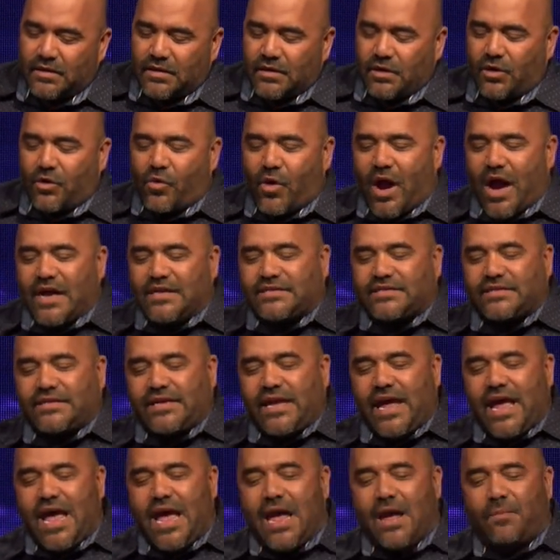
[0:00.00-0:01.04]
Christ
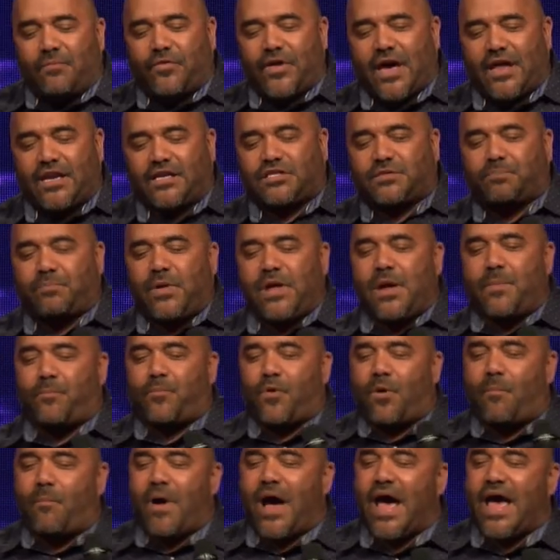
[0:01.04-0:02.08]
came that his
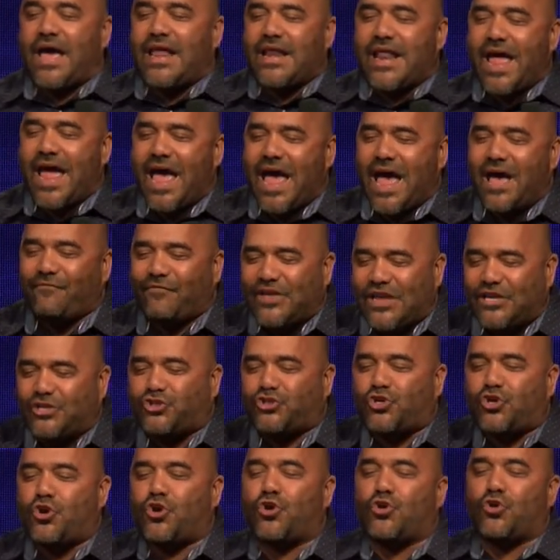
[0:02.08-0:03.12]
people might have
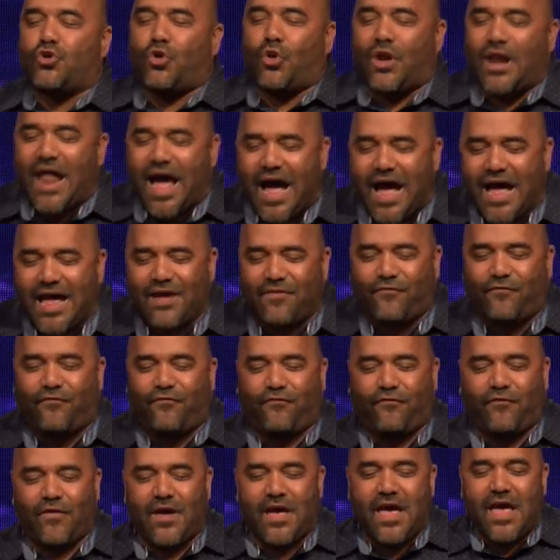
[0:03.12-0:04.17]
eternal life
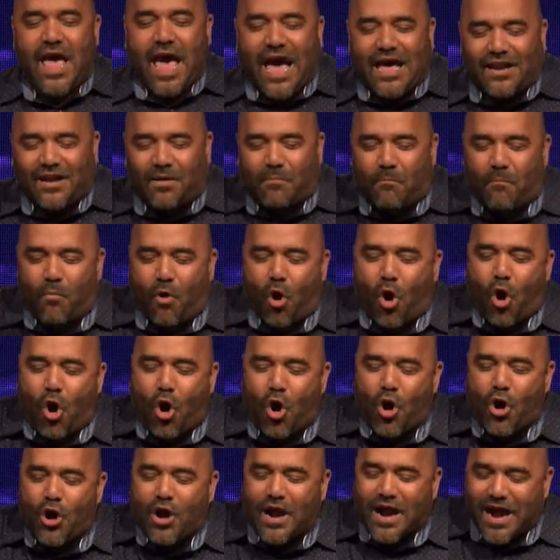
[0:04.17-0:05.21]
and a
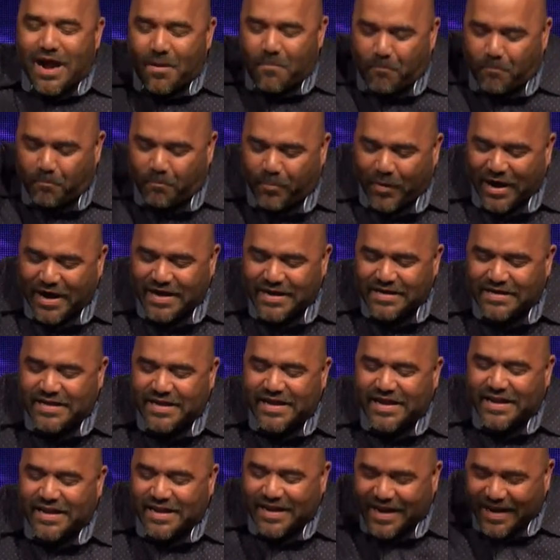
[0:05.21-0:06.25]
more
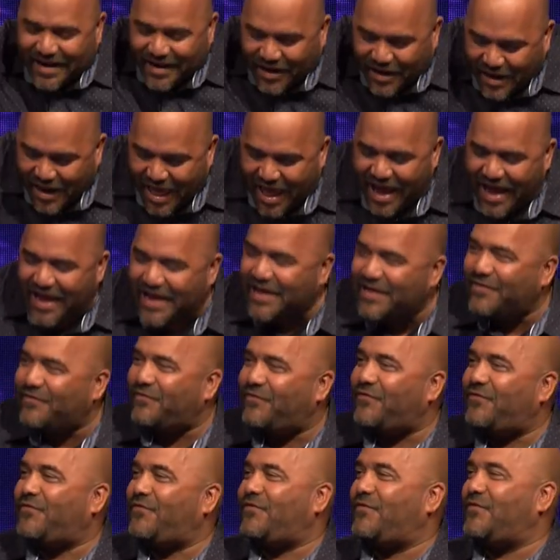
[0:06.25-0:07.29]
abundant life.
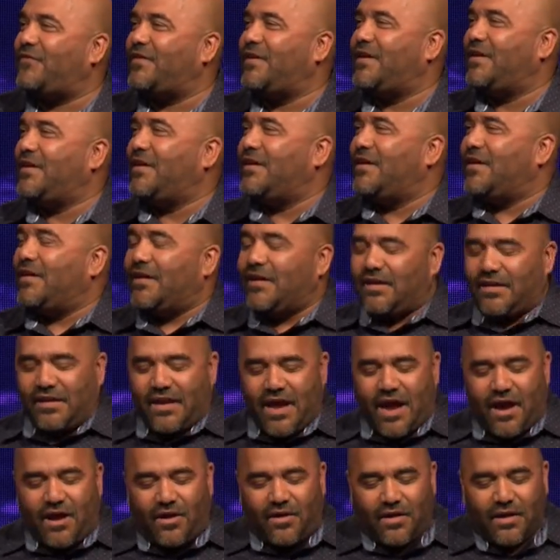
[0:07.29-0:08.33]

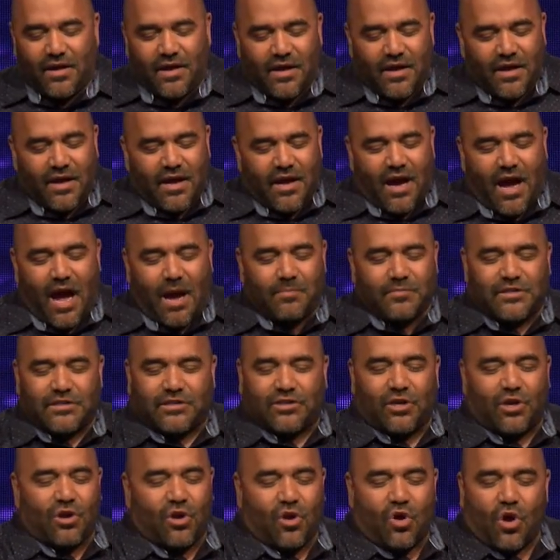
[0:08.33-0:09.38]
Now, I'm just
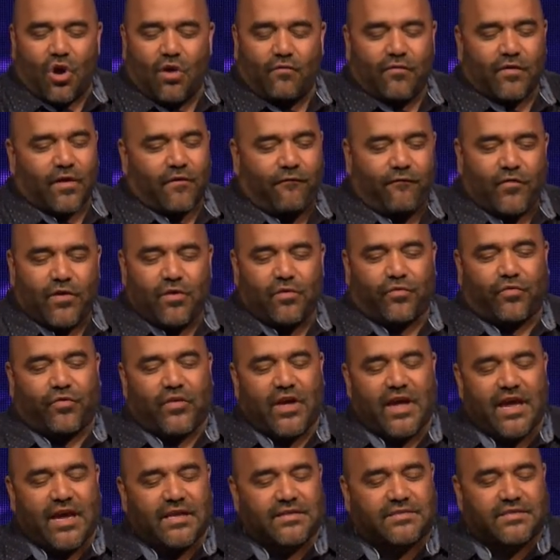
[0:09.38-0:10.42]
going to go over a few
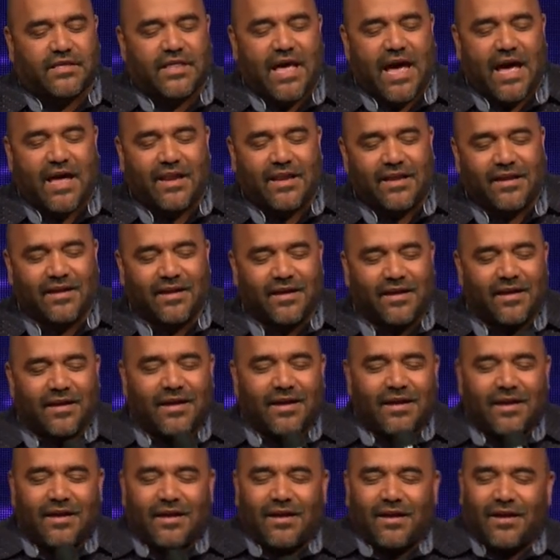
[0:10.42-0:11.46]
things that
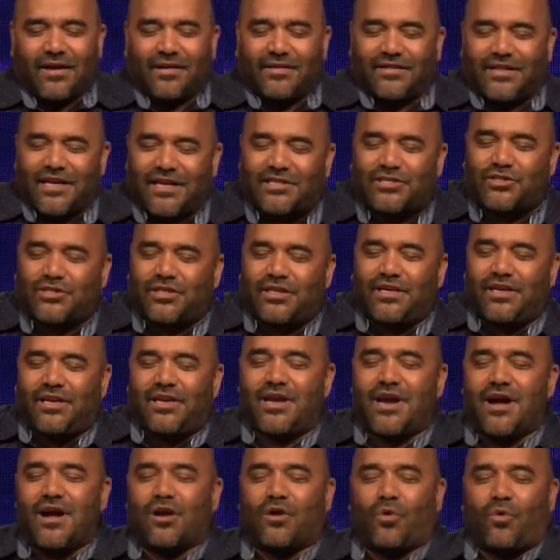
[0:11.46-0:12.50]
this
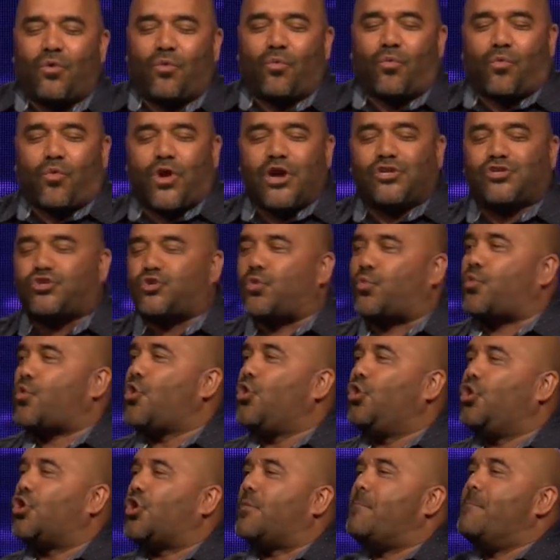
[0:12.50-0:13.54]
young rich
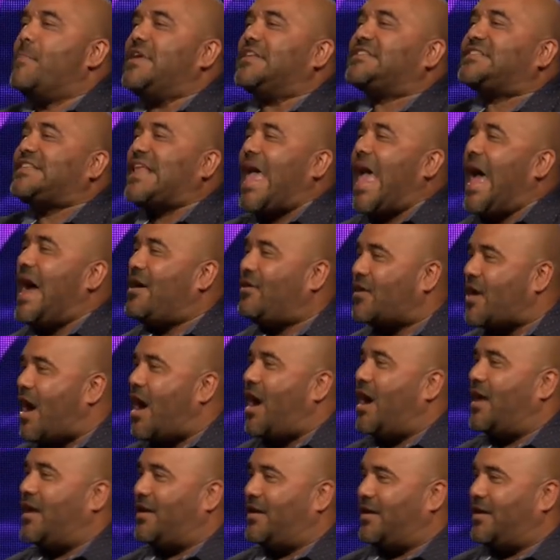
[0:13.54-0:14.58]
ruler missed out on.